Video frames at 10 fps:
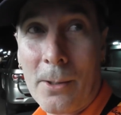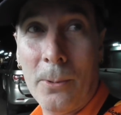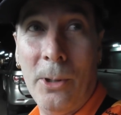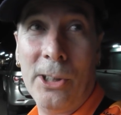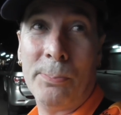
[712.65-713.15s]

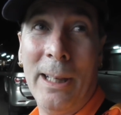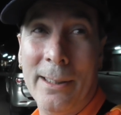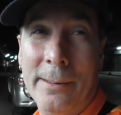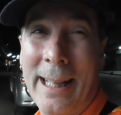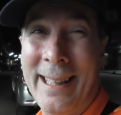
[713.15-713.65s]
whereas
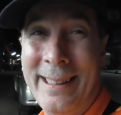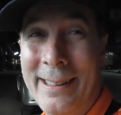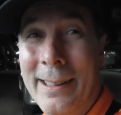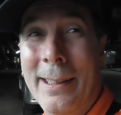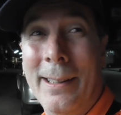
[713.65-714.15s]
Pratthanthani,
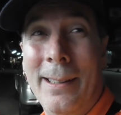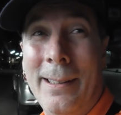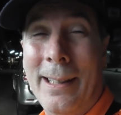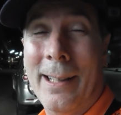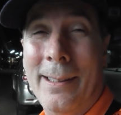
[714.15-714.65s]
you know,